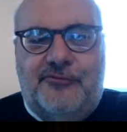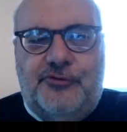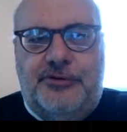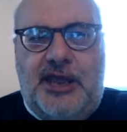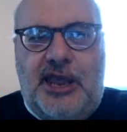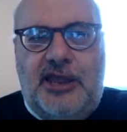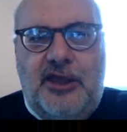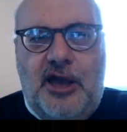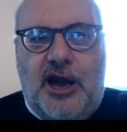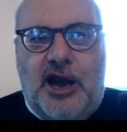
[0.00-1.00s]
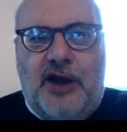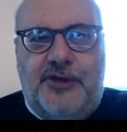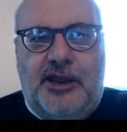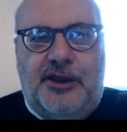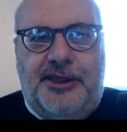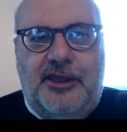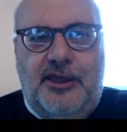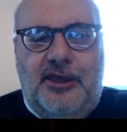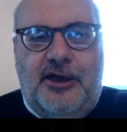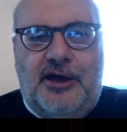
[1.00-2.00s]
of today are really
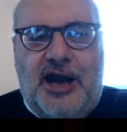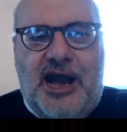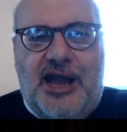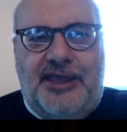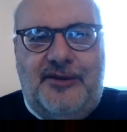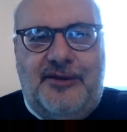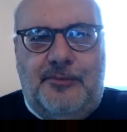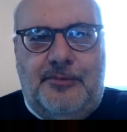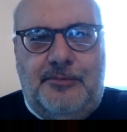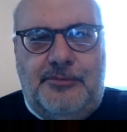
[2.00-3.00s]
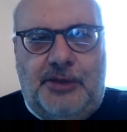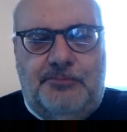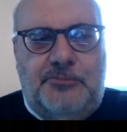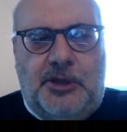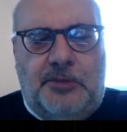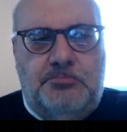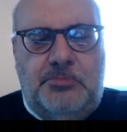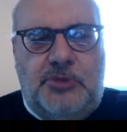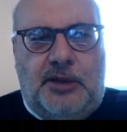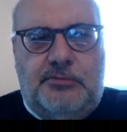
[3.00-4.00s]
high, the
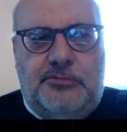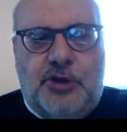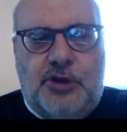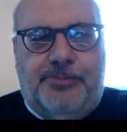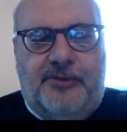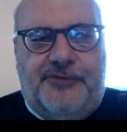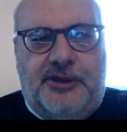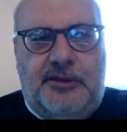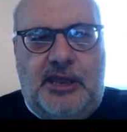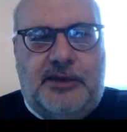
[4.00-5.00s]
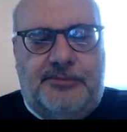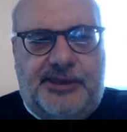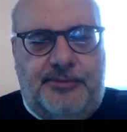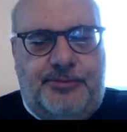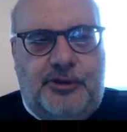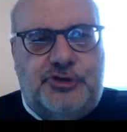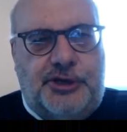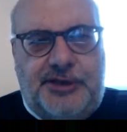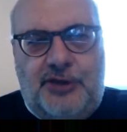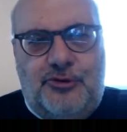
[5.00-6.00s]
top of the income distribution.
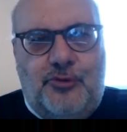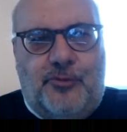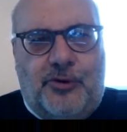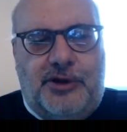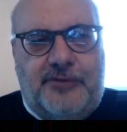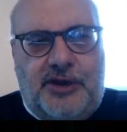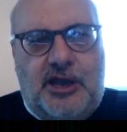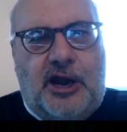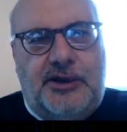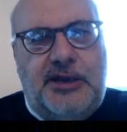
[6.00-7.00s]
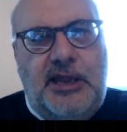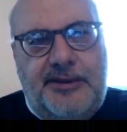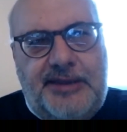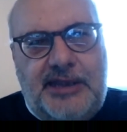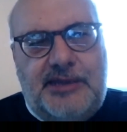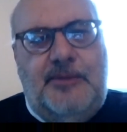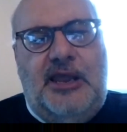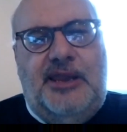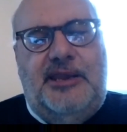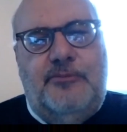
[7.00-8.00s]
They do work very hard. That
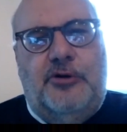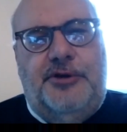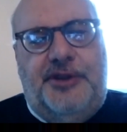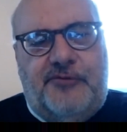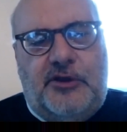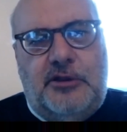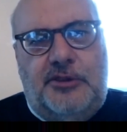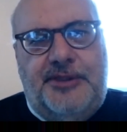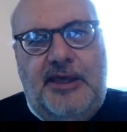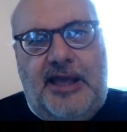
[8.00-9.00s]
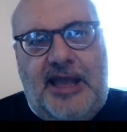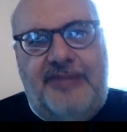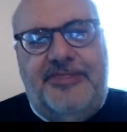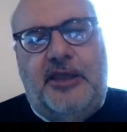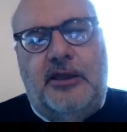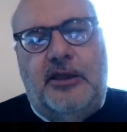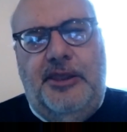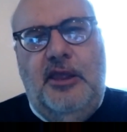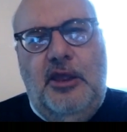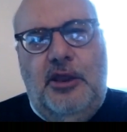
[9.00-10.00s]
makes it more difficult
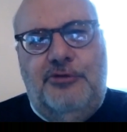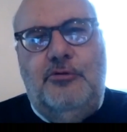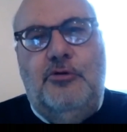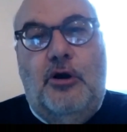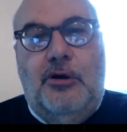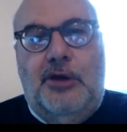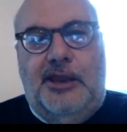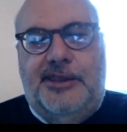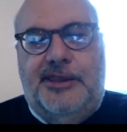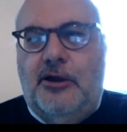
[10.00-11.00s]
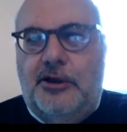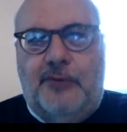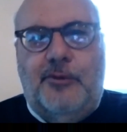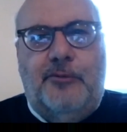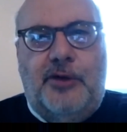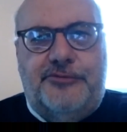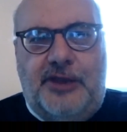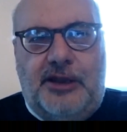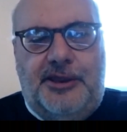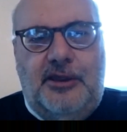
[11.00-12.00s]
ethically to go and say, okay, we want
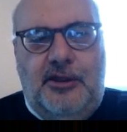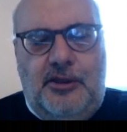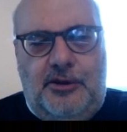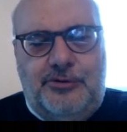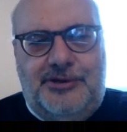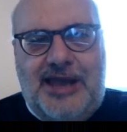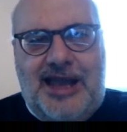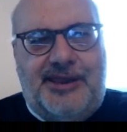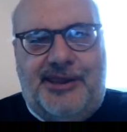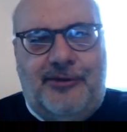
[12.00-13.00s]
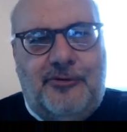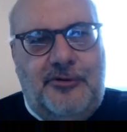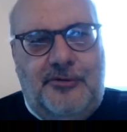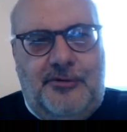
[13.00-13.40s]
really to tax you,